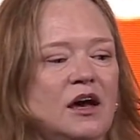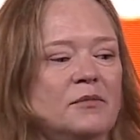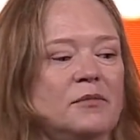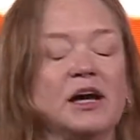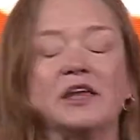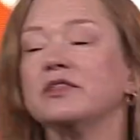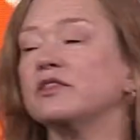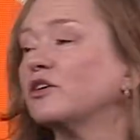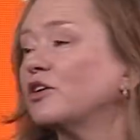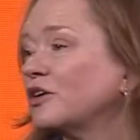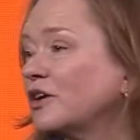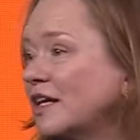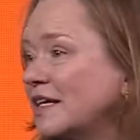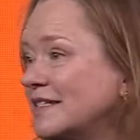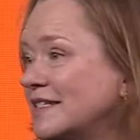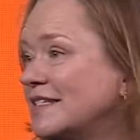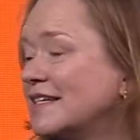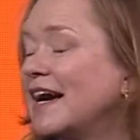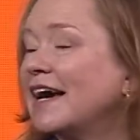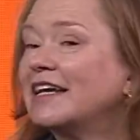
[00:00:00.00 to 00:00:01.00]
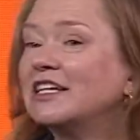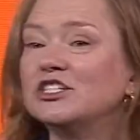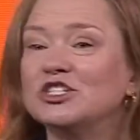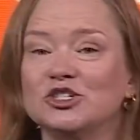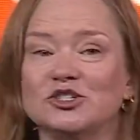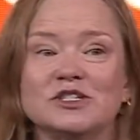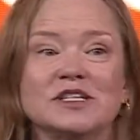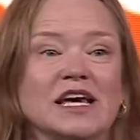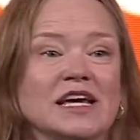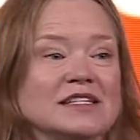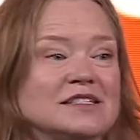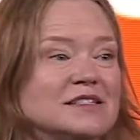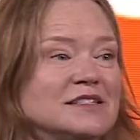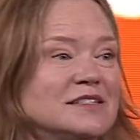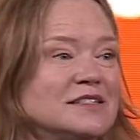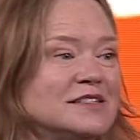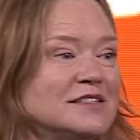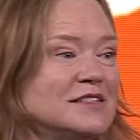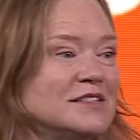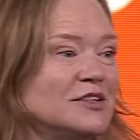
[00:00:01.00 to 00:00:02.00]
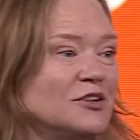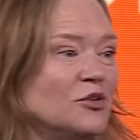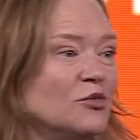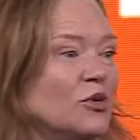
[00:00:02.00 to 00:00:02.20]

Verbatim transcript: My third insight is use cases.